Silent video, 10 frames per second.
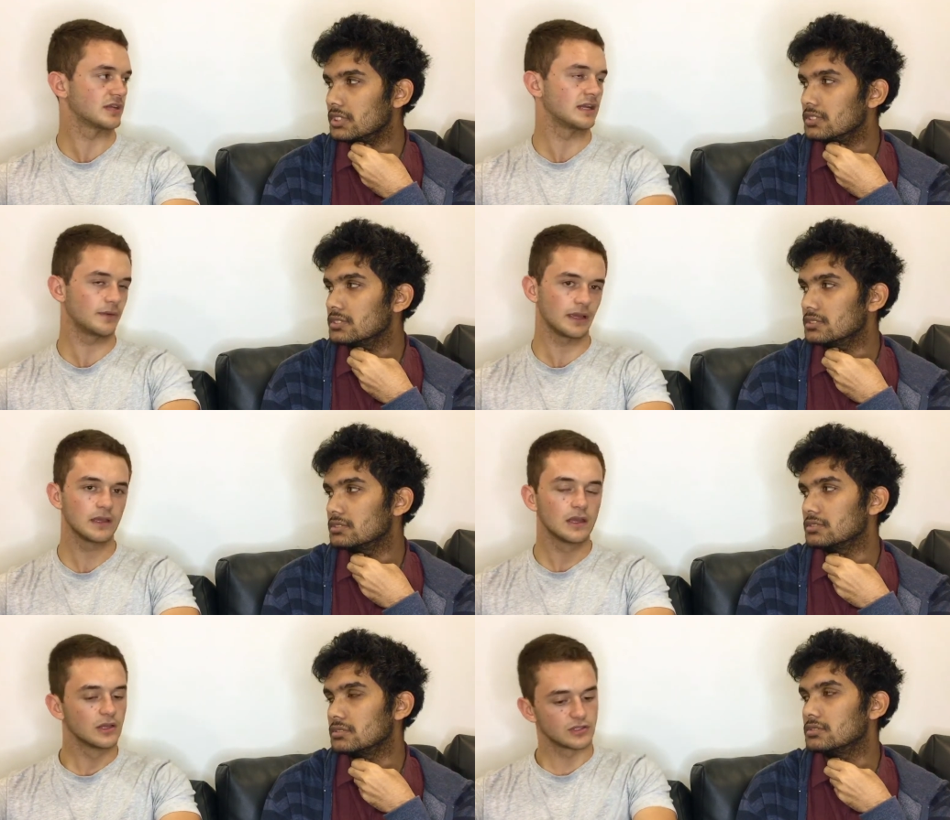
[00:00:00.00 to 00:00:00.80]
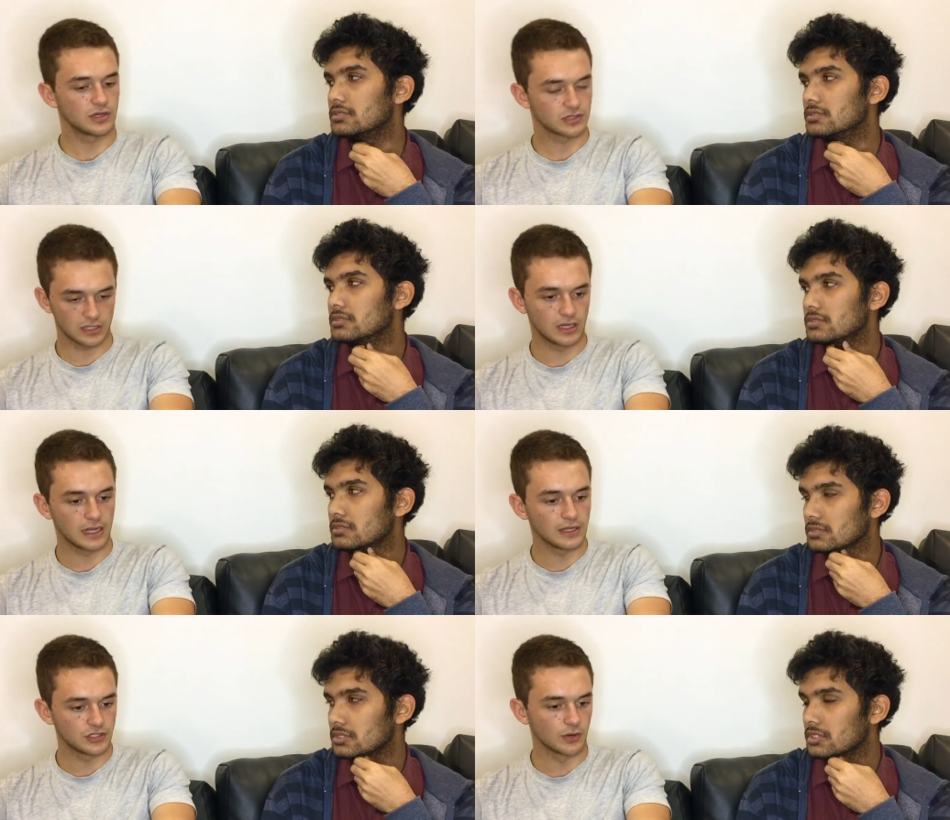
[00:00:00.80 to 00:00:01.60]
Speaker 1: anyway so you just
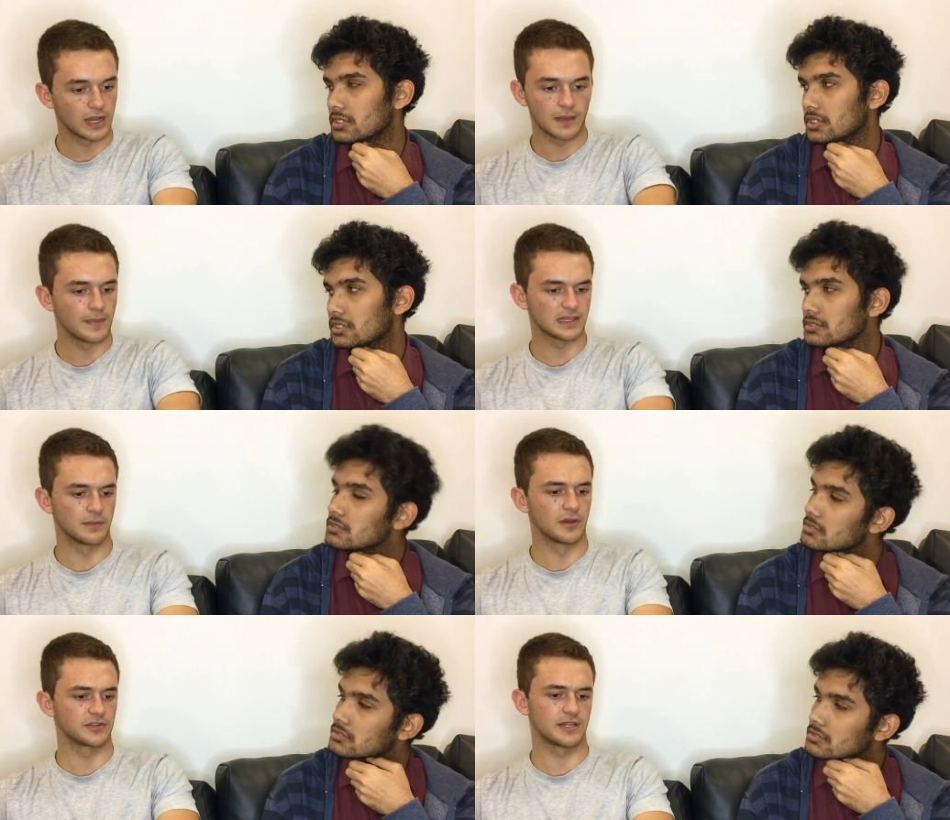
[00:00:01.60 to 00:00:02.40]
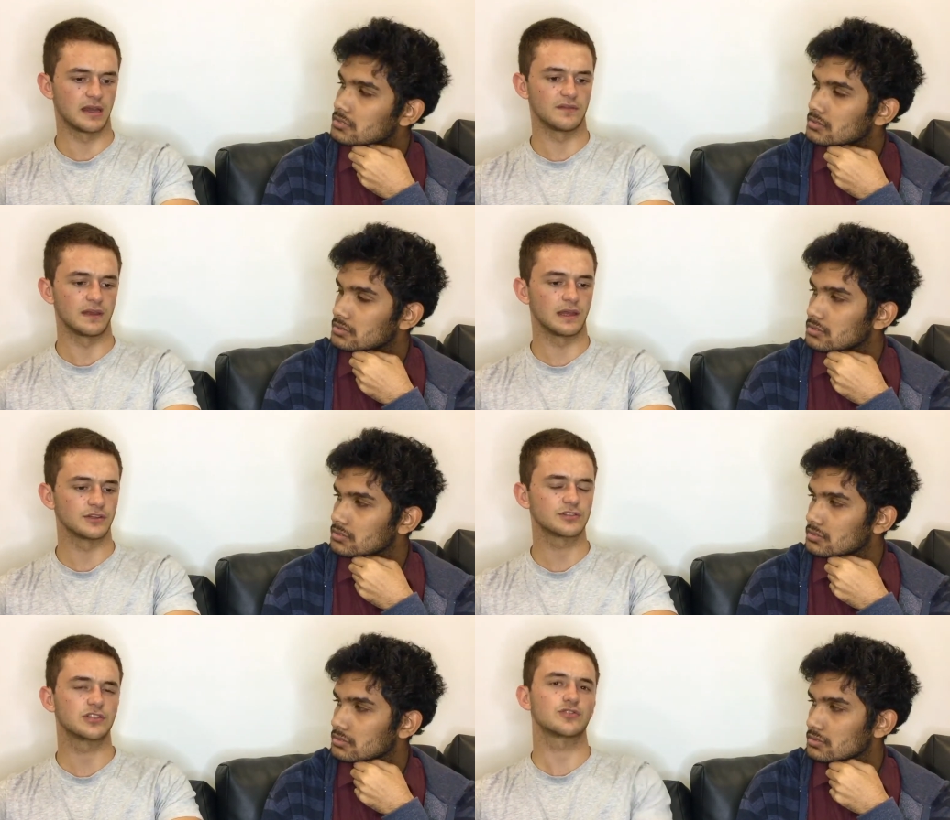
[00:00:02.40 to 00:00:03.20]
like enjoy it and make the most out of it
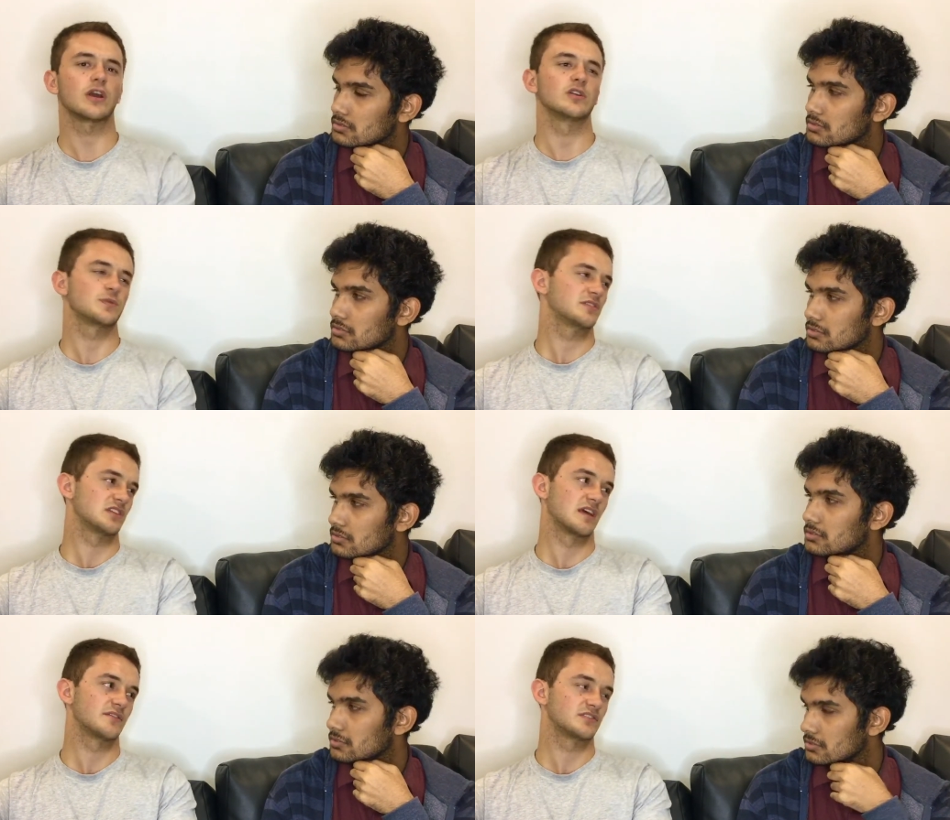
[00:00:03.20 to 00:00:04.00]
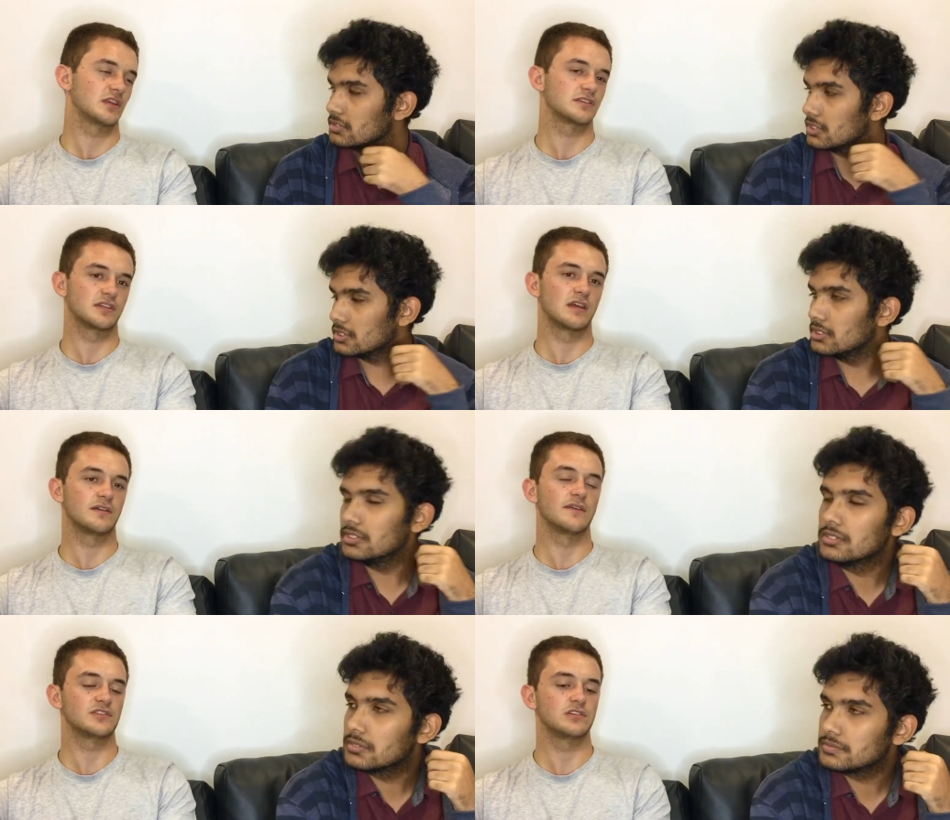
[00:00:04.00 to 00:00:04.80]
and just try not to be as nervous as ner- nervous